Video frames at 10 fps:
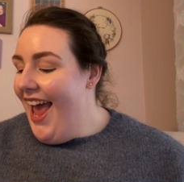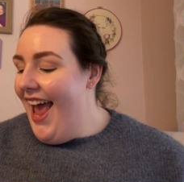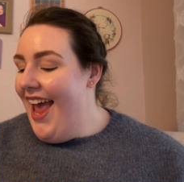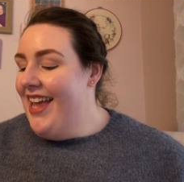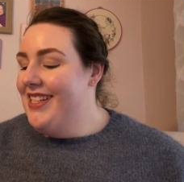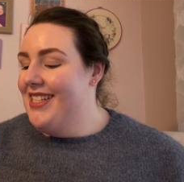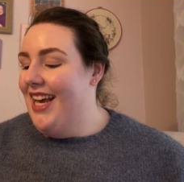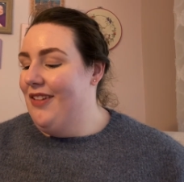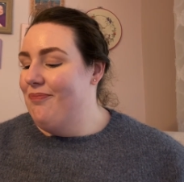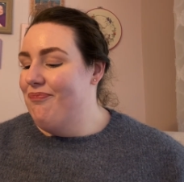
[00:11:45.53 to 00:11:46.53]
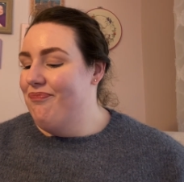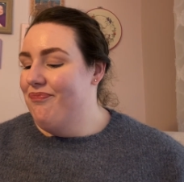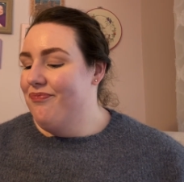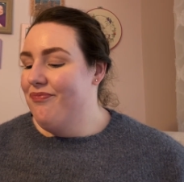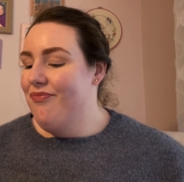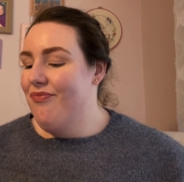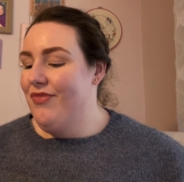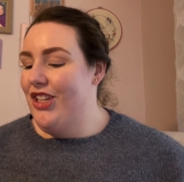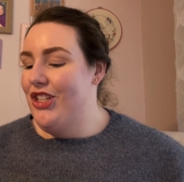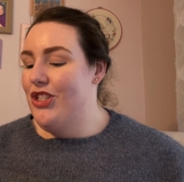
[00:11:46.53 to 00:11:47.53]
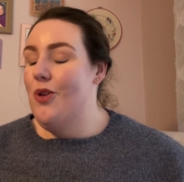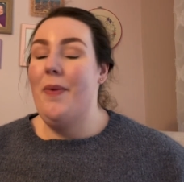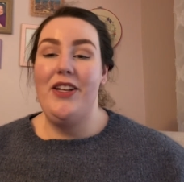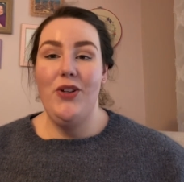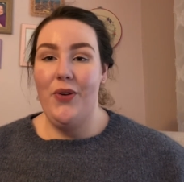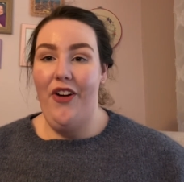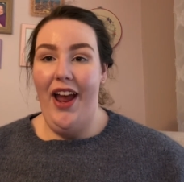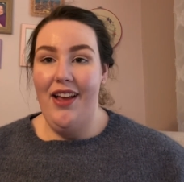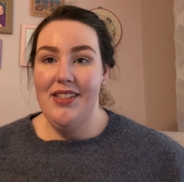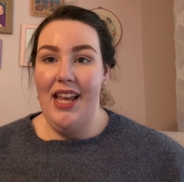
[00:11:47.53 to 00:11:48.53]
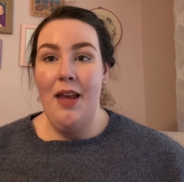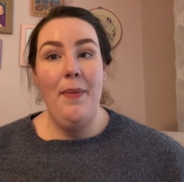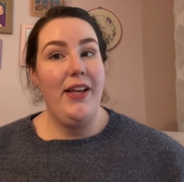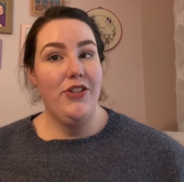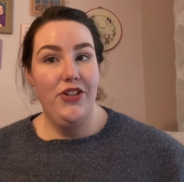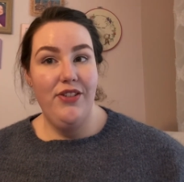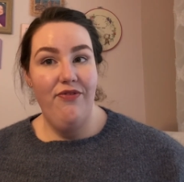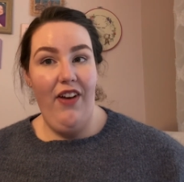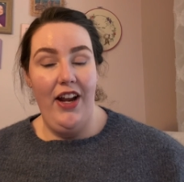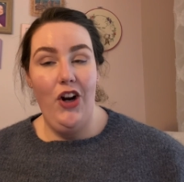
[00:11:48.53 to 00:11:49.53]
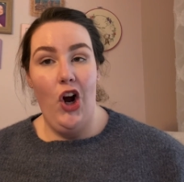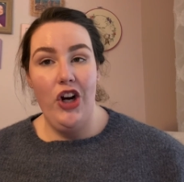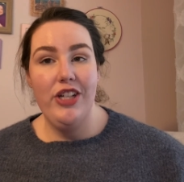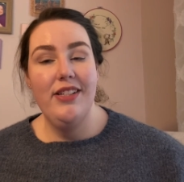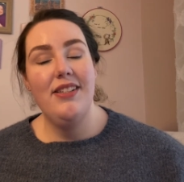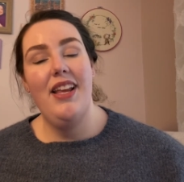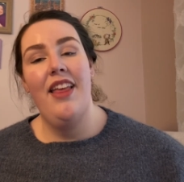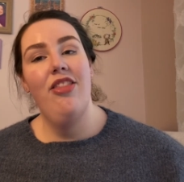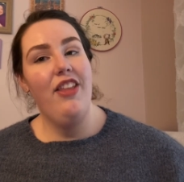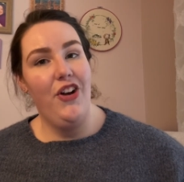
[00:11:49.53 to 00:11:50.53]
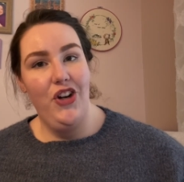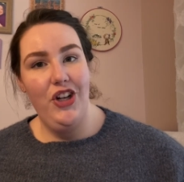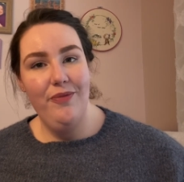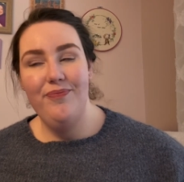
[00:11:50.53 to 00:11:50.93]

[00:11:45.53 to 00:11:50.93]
And um, so my donor has a master's in fine arts in theater.